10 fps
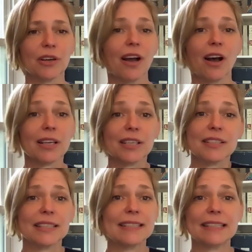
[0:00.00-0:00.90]
I
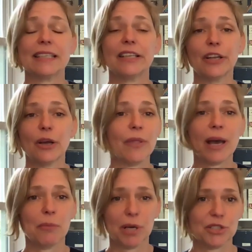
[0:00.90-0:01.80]
honestly didn't know
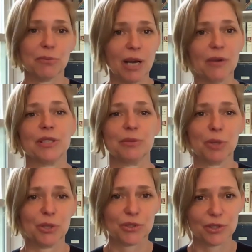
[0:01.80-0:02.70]
that much about his
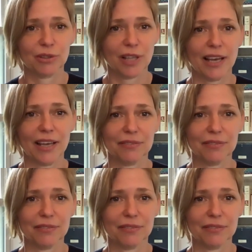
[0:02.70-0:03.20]
personal life,